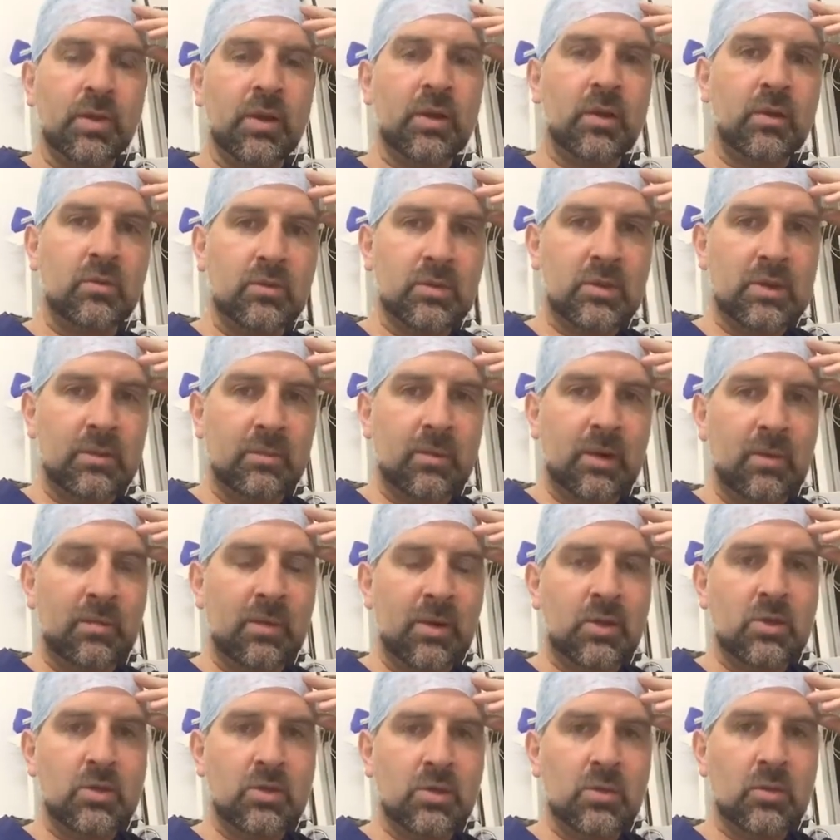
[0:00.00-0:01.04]
I don't see many
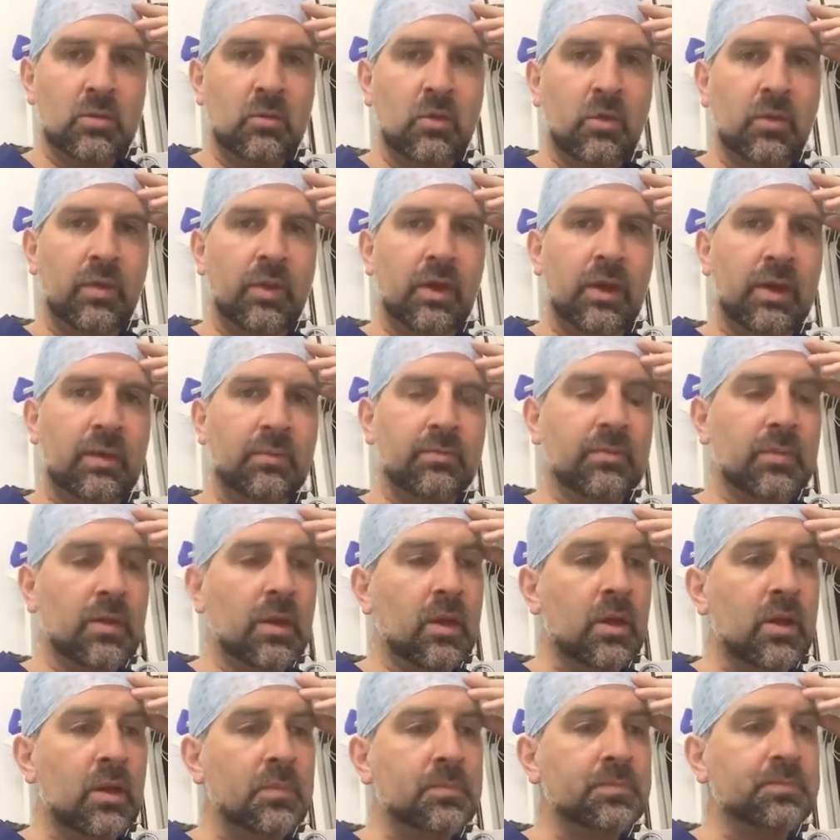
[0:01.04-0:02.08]
patients who want that.
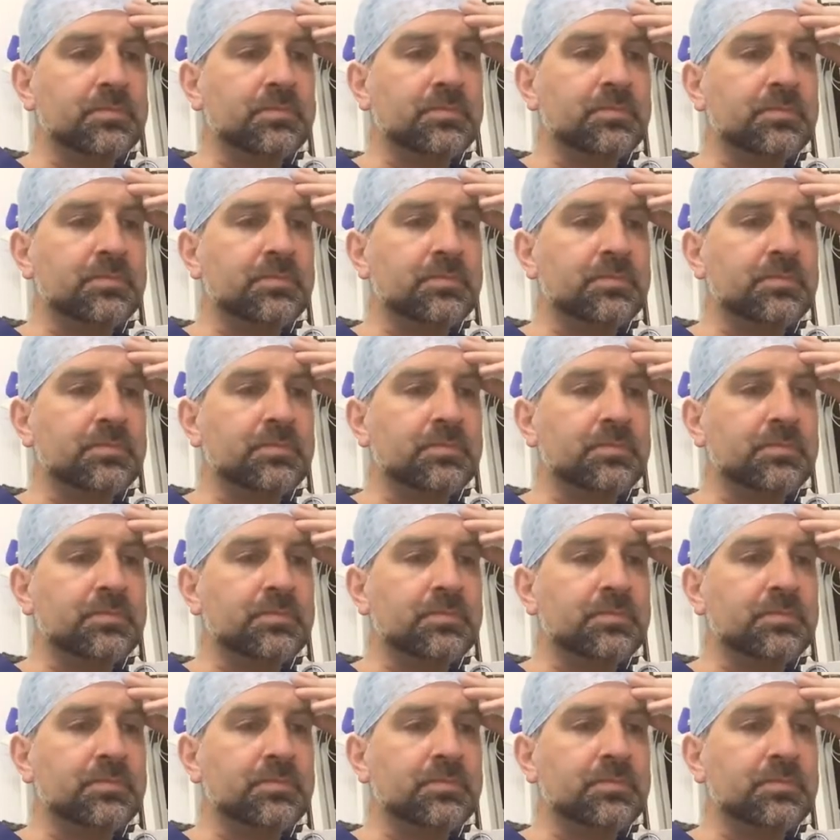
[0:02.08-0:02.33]
Um,